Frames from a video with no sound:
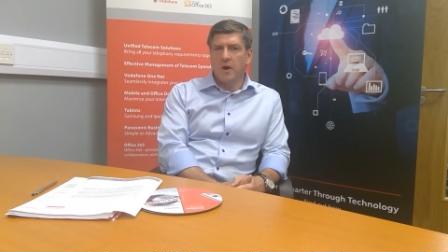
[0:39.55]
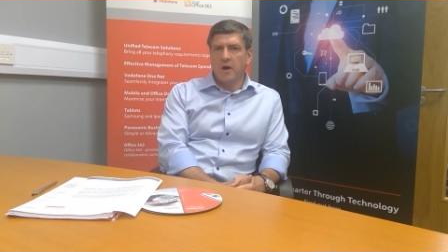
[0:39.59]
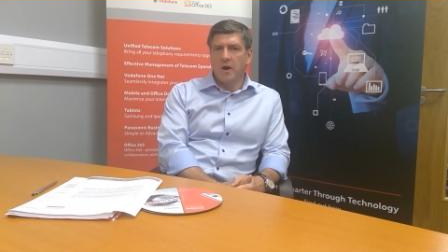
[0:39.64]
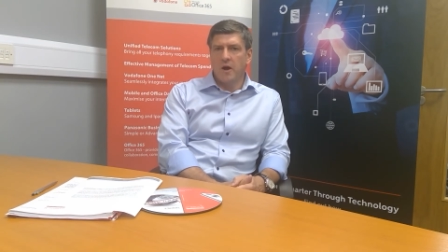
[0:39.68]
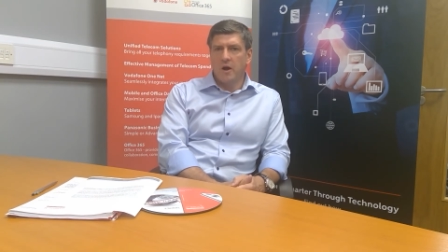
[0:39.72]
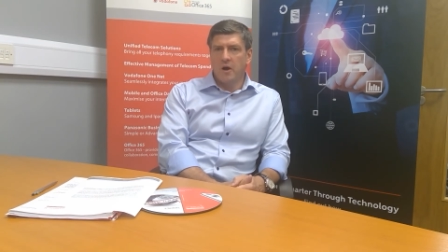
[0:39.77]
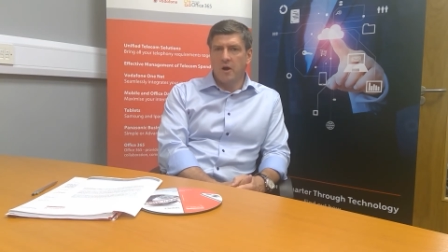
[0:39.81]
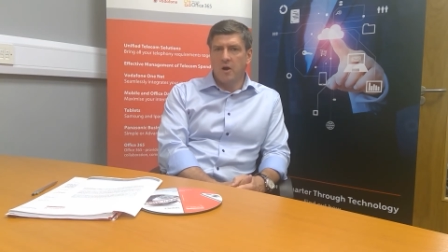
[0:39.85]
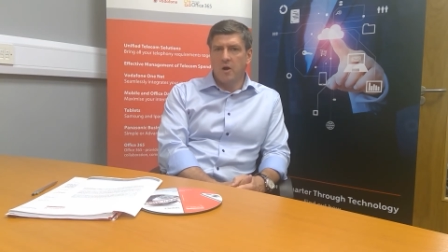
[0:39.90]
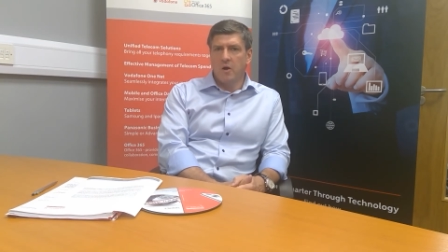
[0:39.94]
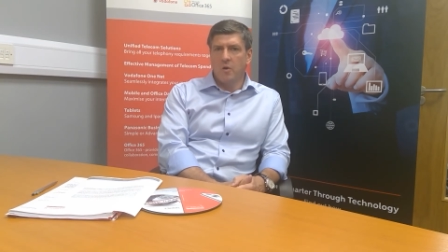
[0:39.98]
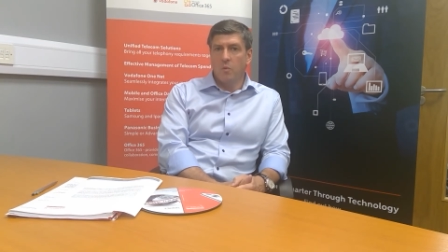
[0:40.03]

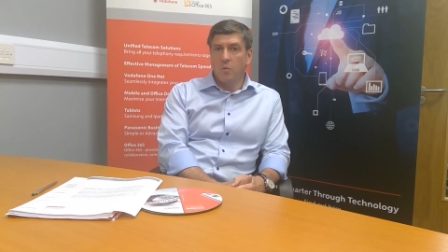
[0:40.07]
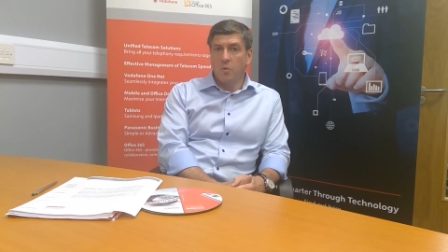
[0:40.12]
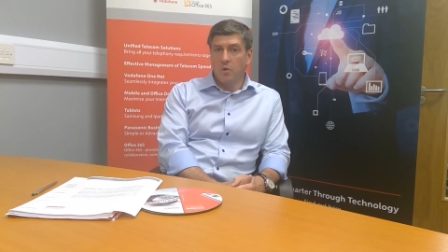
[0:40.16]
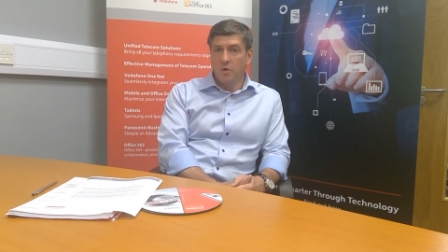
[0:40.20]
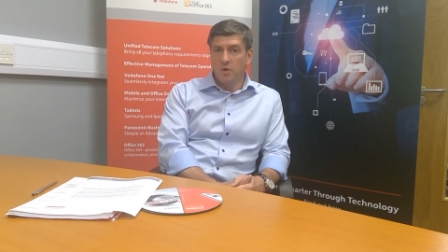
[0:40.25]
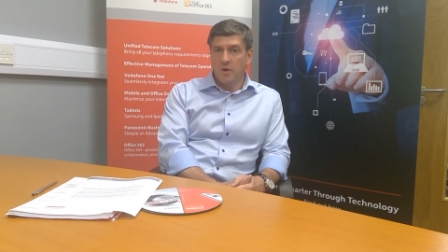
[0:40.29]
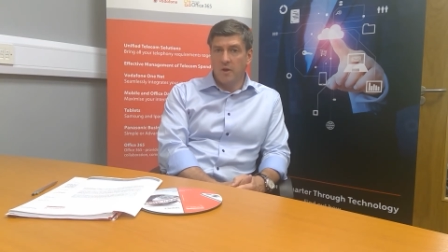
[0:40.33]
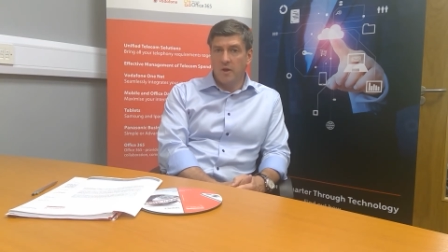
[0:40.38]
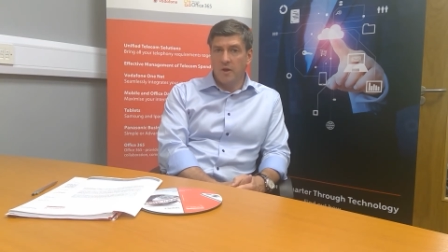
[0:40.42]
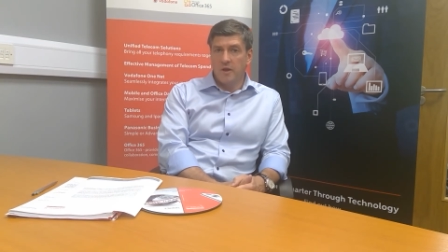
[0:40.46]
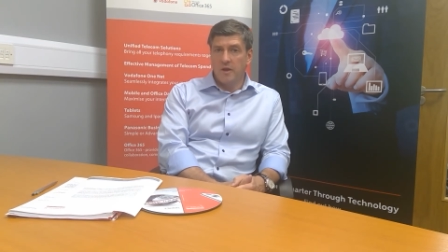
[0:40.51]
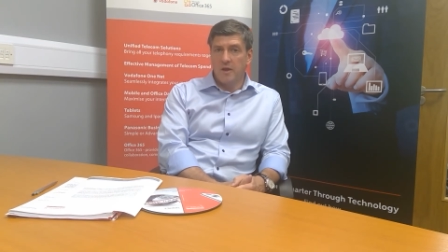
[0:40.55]
are
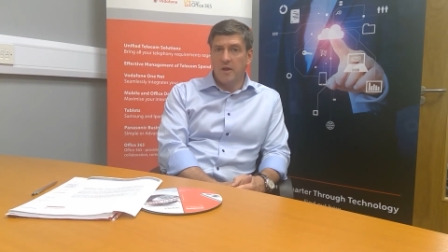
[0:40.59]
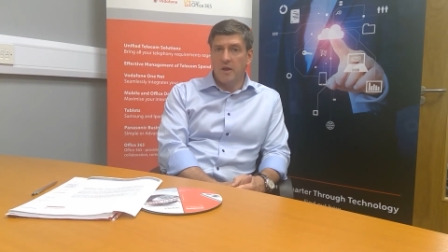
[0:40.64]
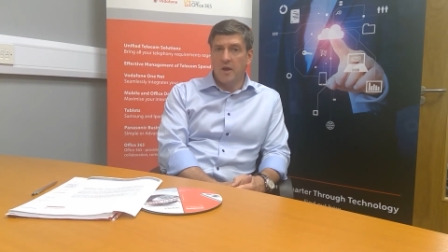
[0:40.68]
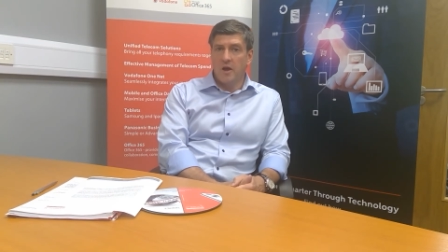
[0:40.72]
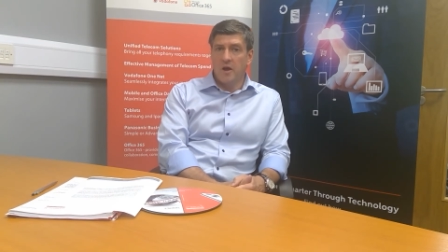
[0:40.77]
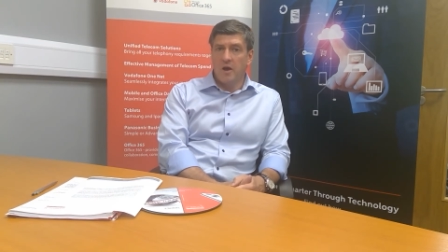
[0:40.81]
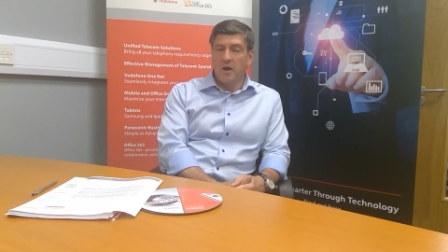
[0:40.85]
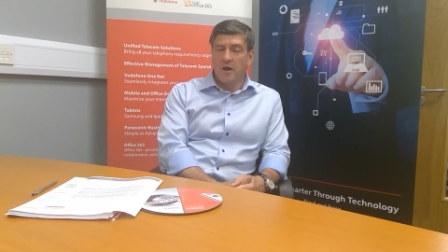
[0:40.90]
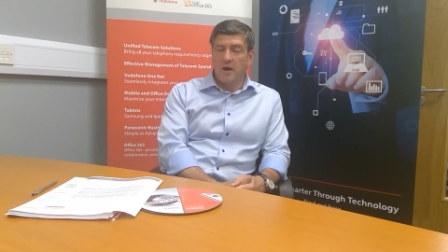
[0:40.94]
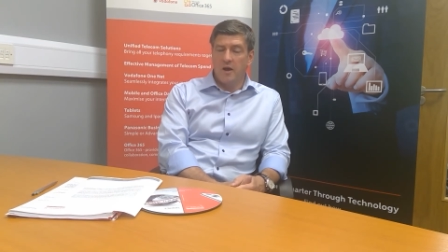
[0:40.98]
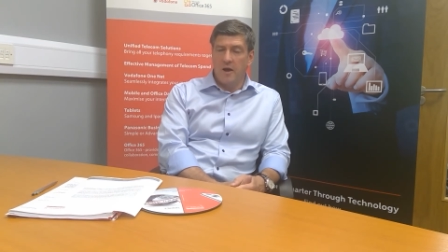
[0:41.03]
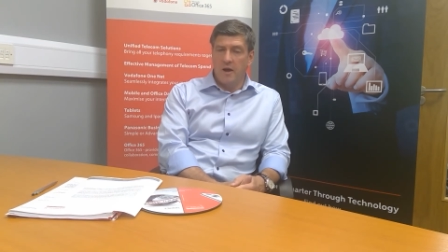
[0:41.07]
working
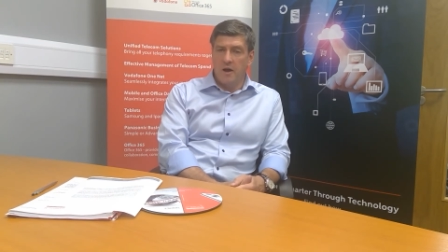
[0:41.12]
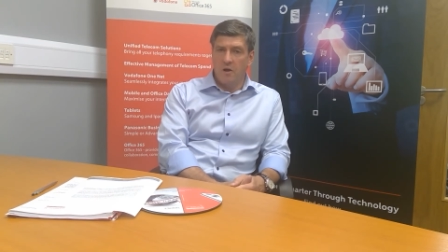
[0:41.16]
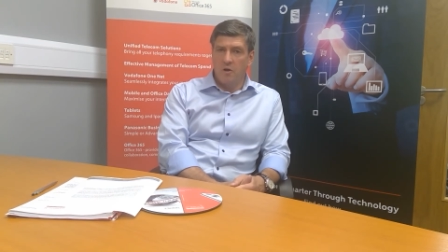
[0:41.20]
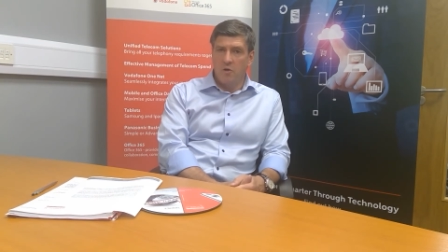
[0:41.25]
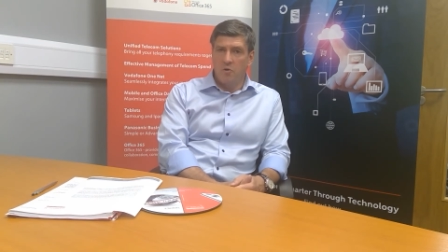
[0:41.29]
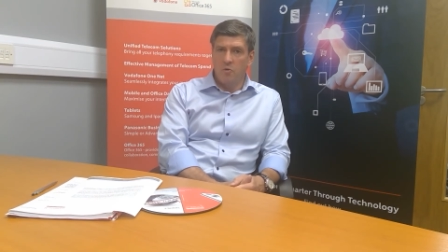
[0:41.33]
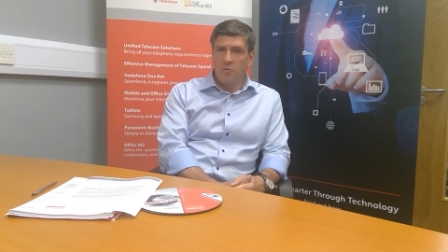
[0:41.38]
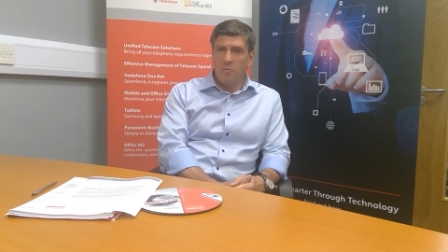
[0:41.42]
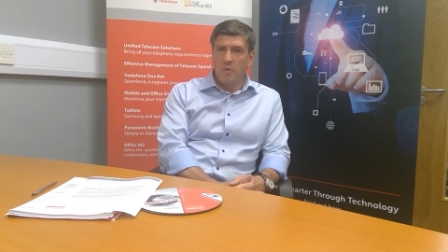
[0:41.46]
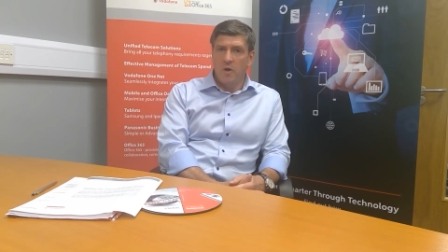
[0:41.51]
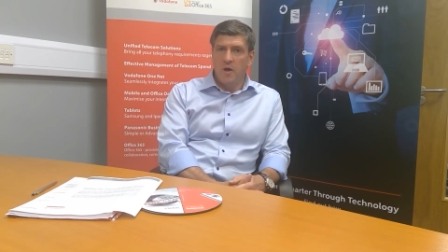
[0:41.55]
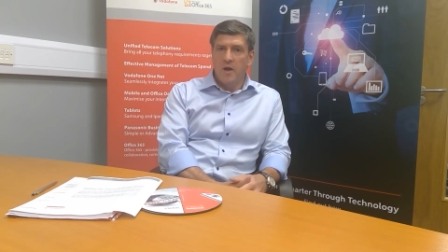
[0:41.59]
at
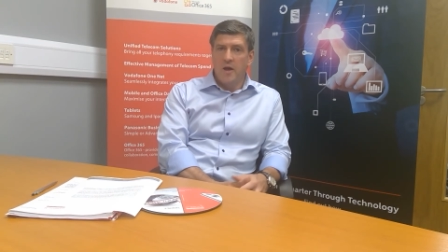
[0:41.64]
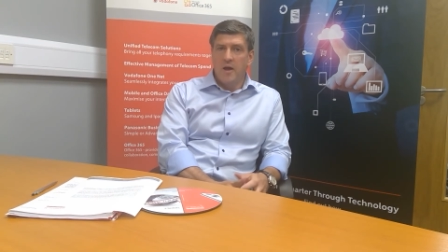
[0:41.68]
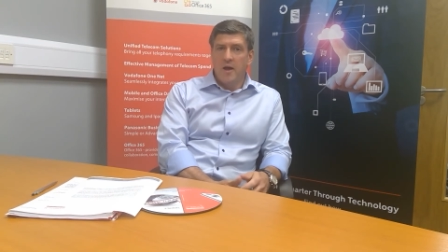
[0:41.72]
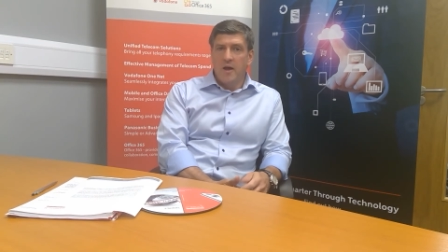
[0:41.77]
home